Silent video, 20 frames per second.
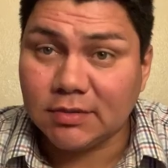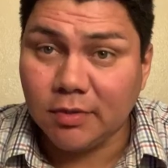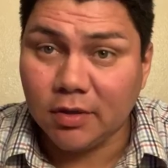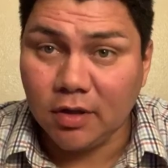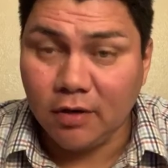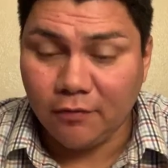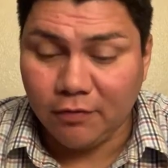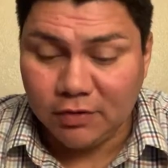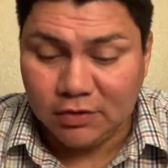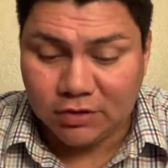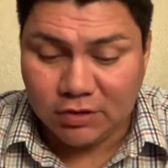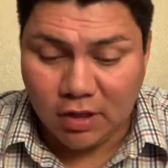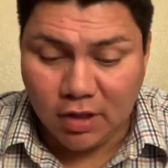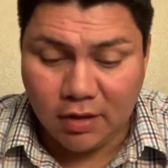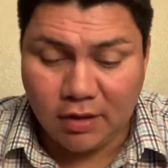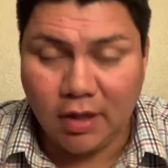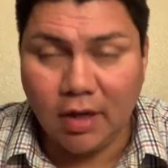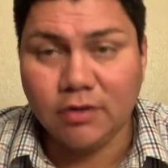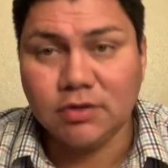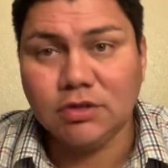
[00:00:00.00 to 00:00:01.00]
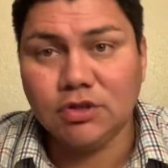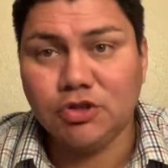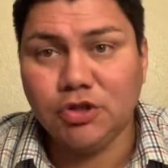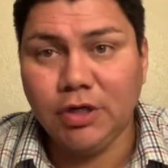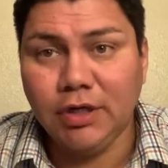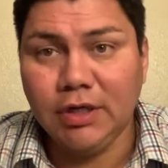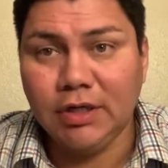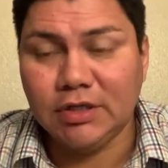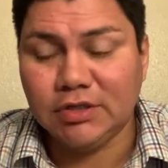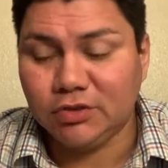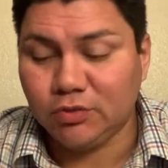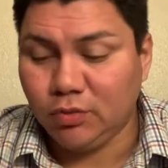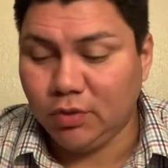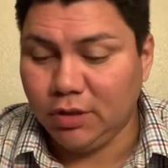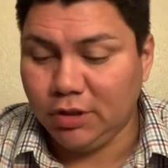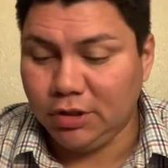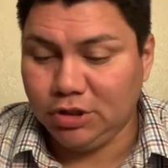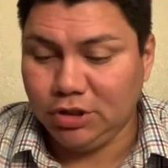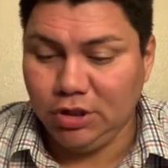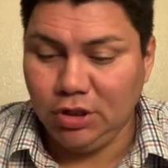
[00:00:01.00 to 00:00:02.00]
My girlfriend saw it, thought it was intriguing. This is one
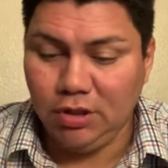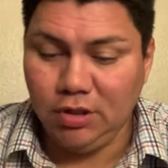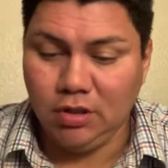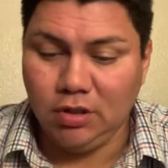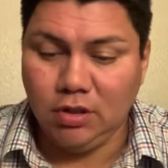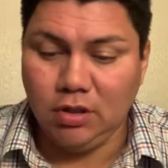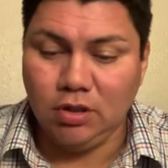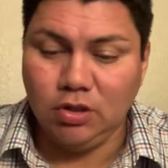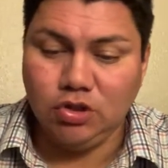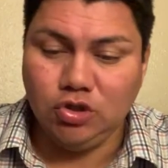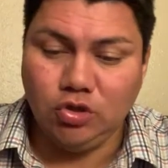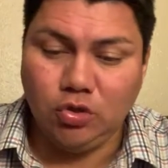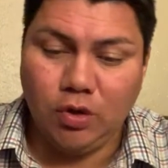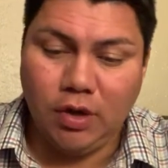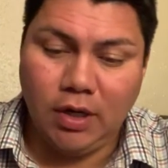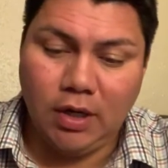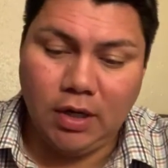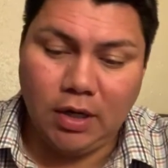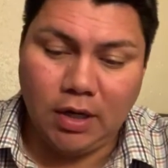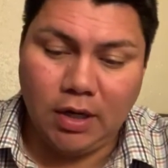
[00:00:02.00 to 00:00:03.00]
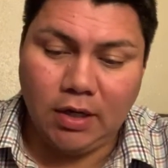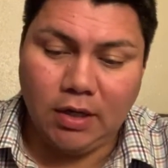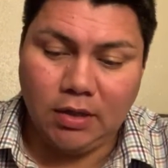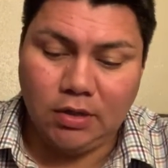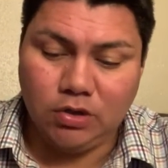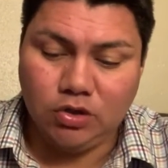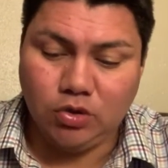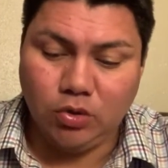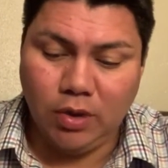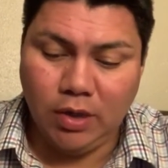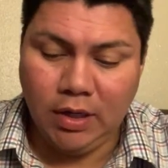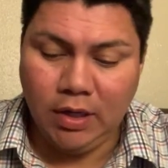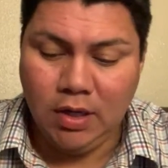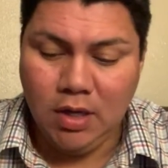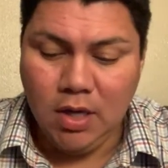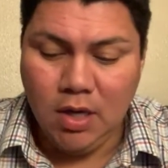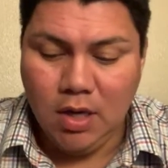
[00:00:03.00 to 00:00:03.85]
that she can enjoy and I can enjoy.